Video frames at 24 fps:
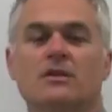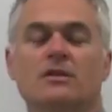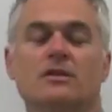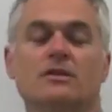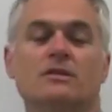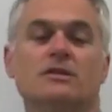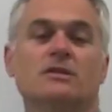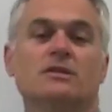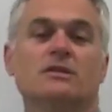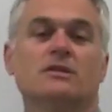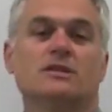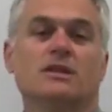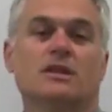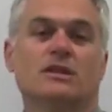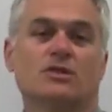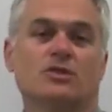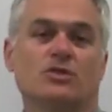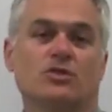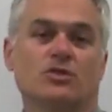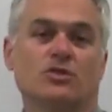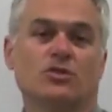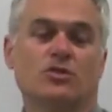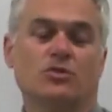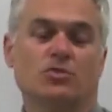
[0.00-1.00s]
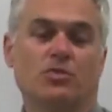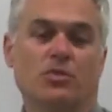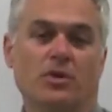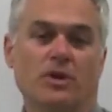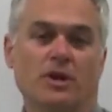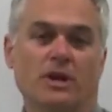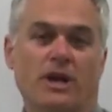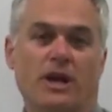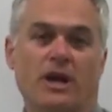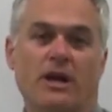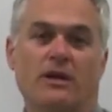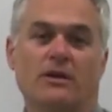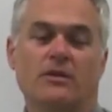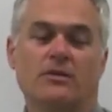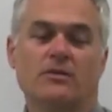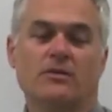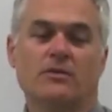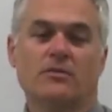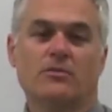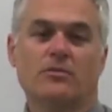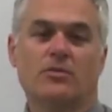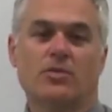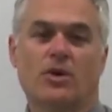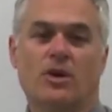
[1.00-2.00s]
This is Section two point nine,
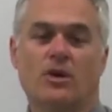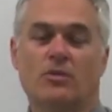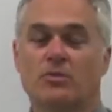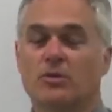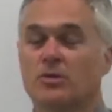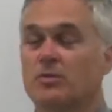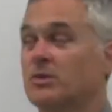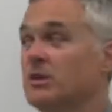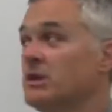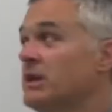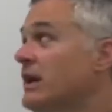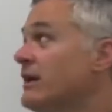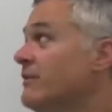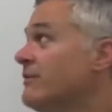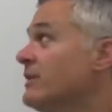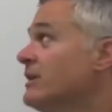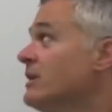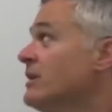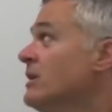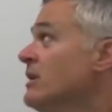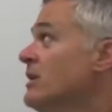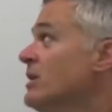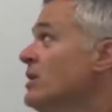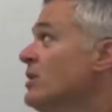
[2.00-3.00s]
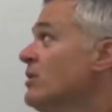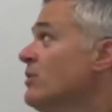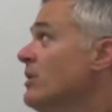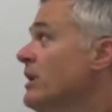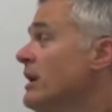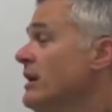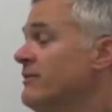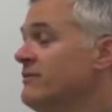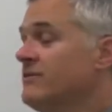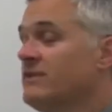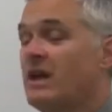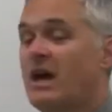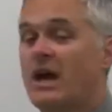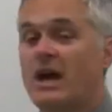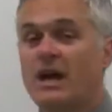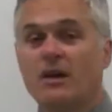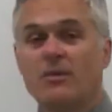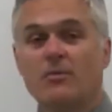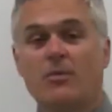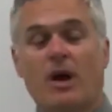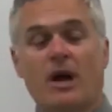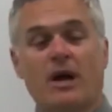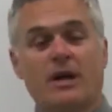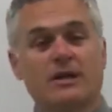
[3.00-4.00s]
Problem eleven. We have
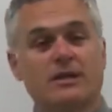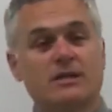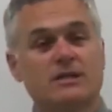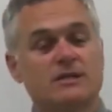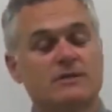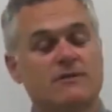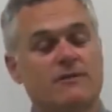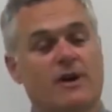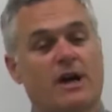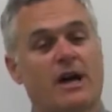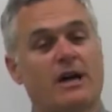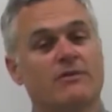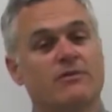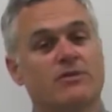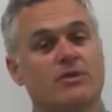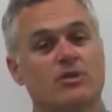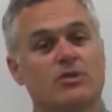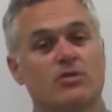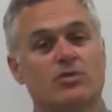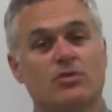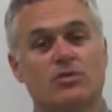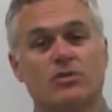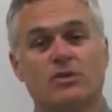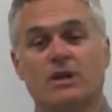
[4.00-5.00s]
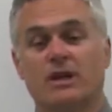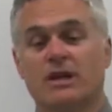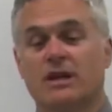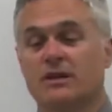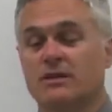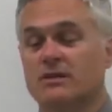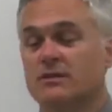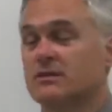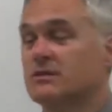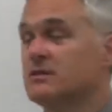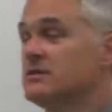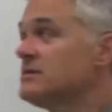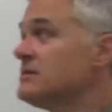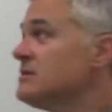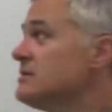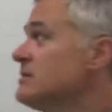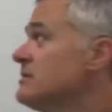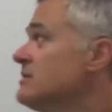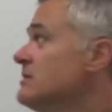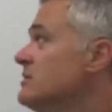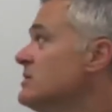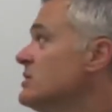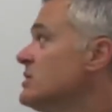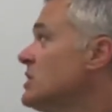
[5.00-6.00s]
nine minus five and three eighths.
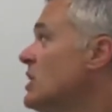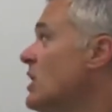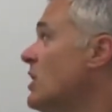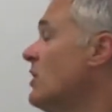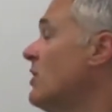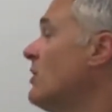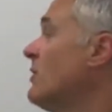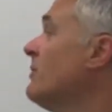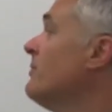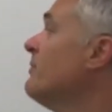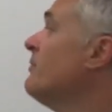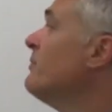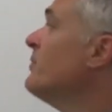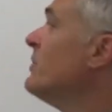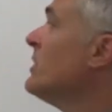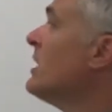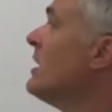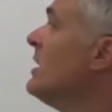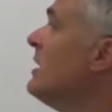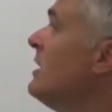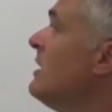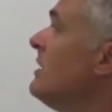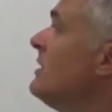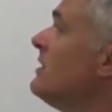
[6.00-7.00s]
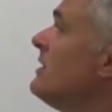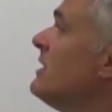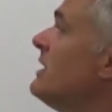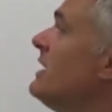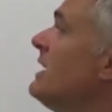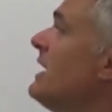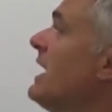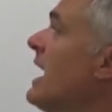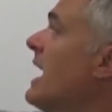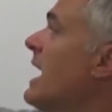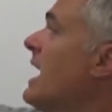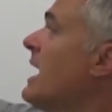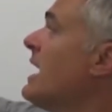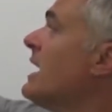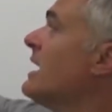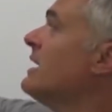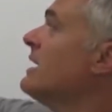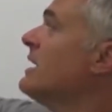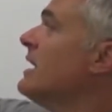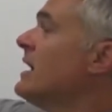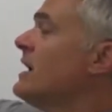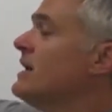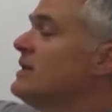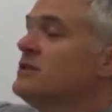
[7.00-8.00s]
So the
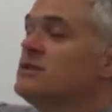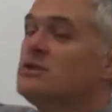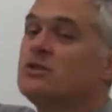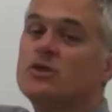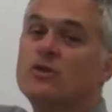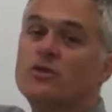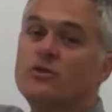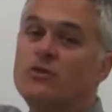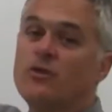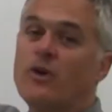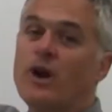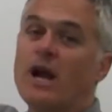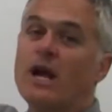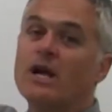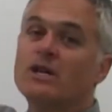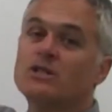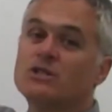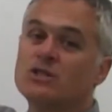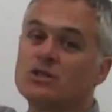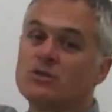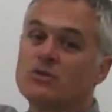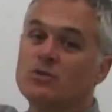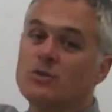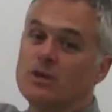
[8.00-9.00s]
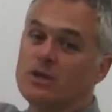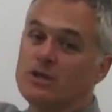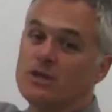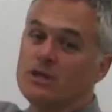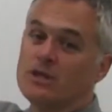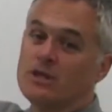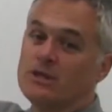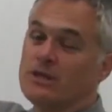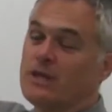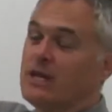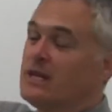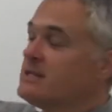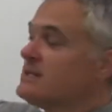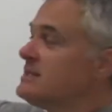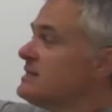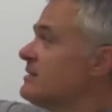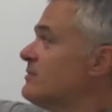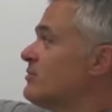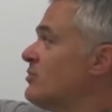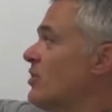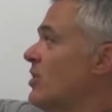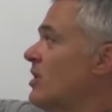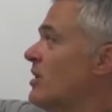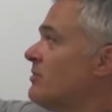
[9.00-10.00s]
nine has no fraction with it. That's
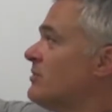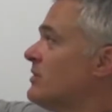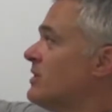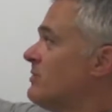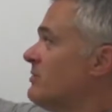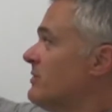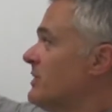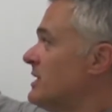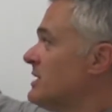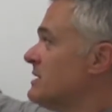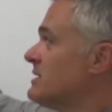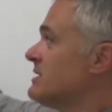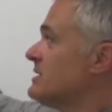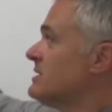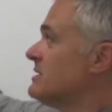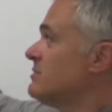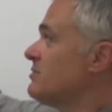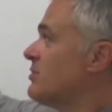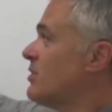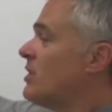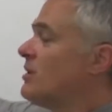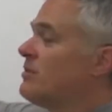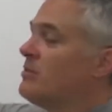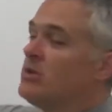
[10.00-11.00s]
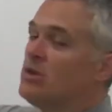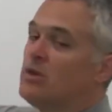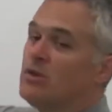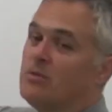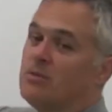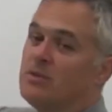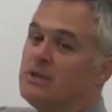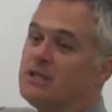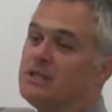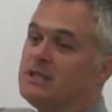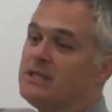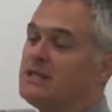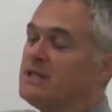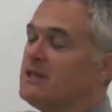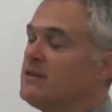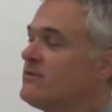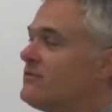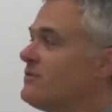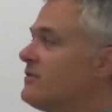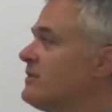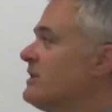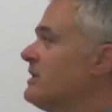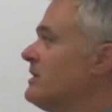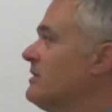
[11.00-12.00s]
the problem that makes this problem a little bit
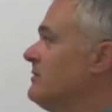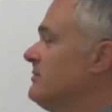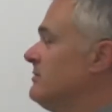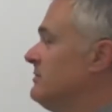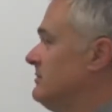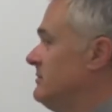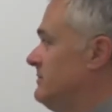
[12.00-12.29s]
different.